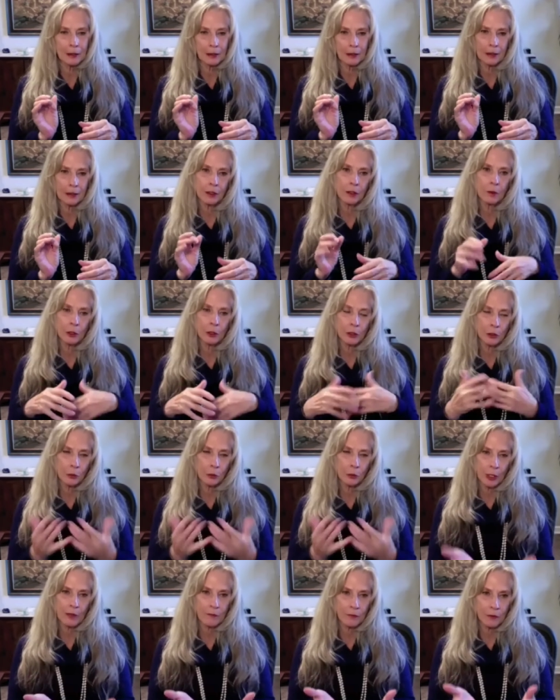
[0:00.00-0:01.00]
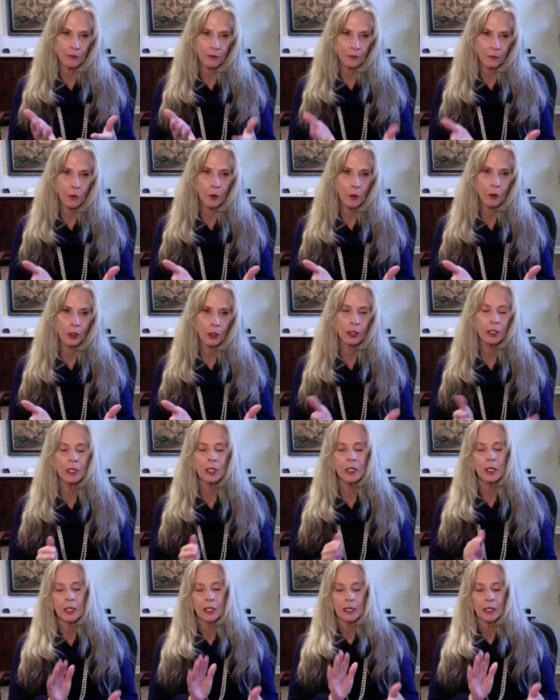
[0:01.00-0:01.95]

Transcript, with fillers: what you're grateful for.